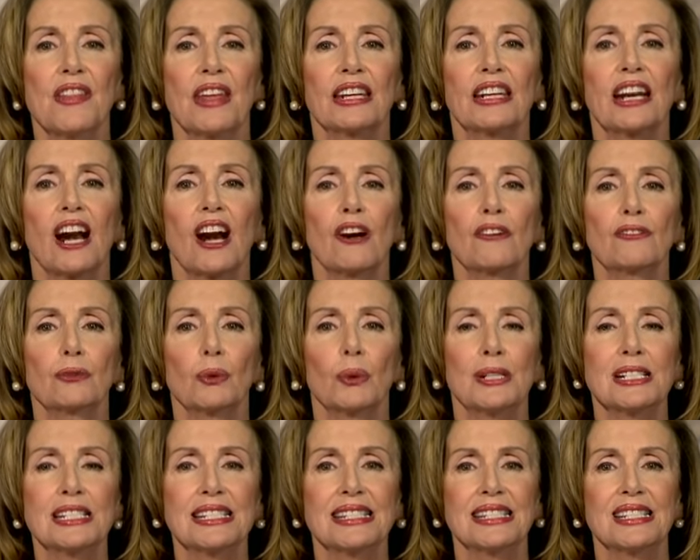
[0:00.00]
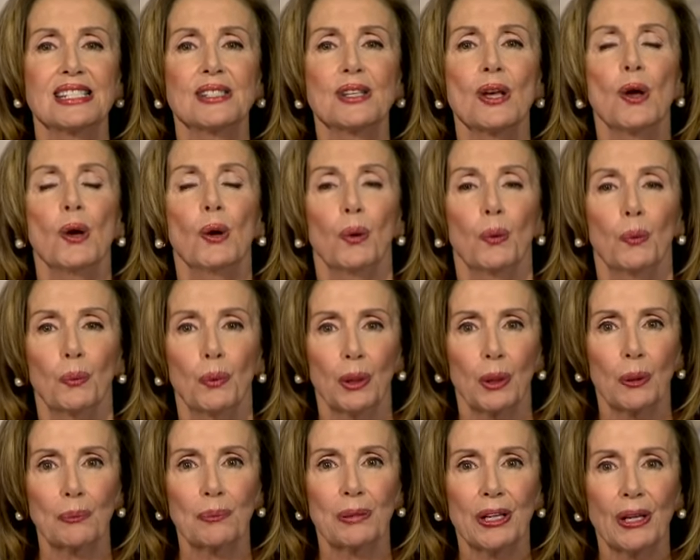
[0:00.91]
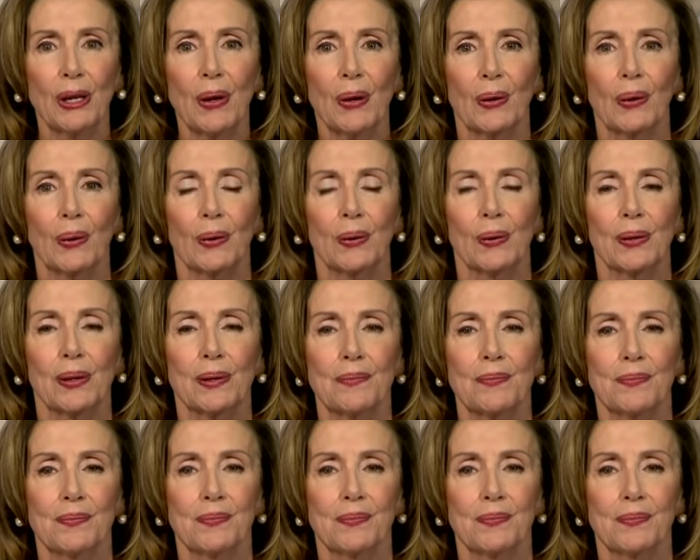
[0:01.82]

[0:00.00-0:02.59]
that our voices will be heard.